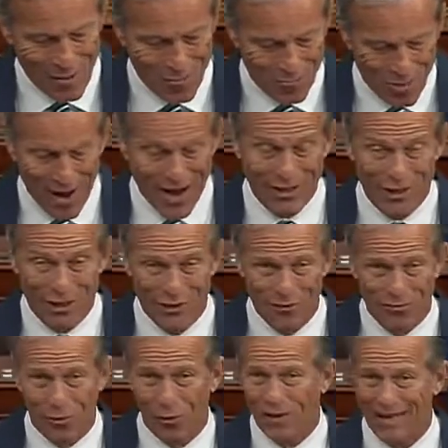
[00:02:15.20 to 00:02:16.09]

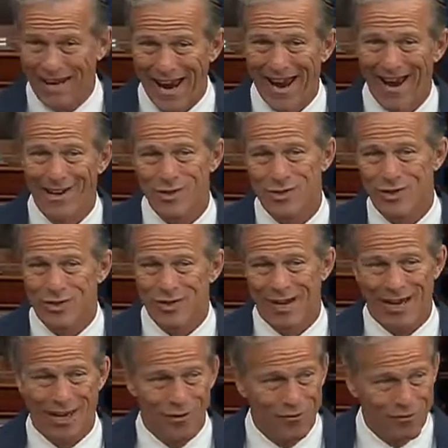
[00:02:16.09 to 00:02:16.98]
But for gas
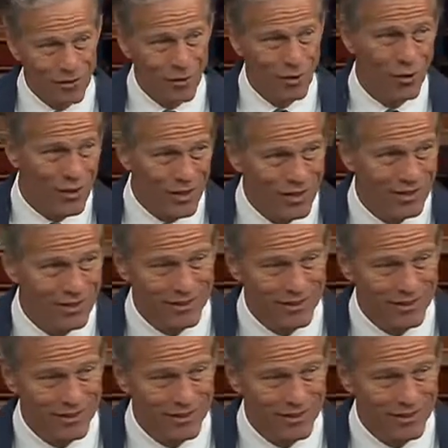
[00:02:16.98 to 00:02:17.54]
and food?